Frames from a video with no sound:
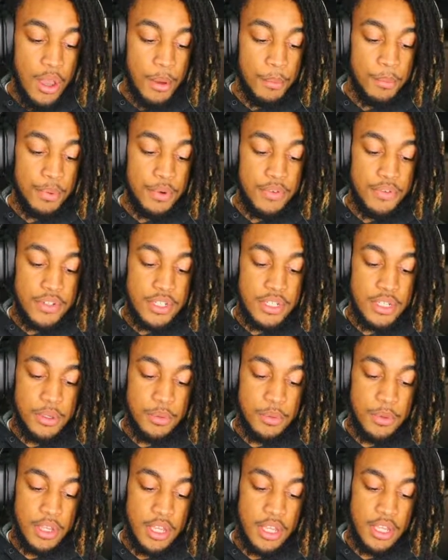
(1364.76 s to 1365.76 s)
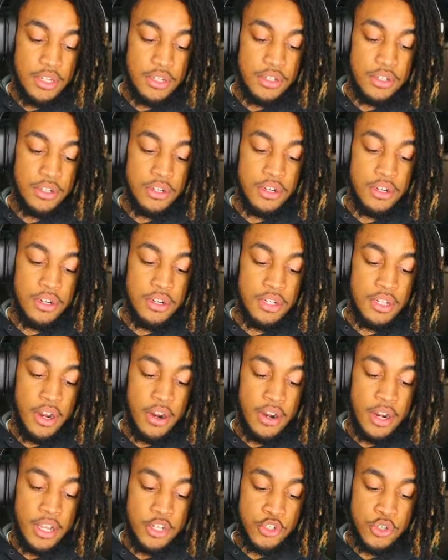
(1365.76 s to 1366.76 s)
Previously, we hinted that our
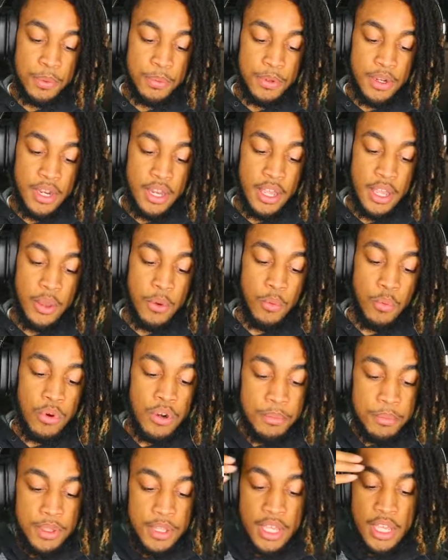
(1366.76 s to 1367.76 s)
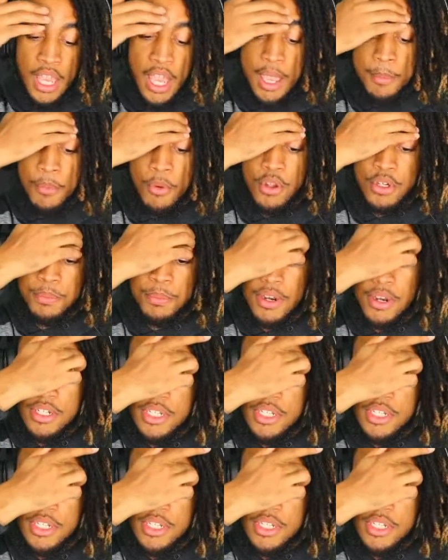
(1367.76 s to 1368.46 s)
next AAA would be a multiplayer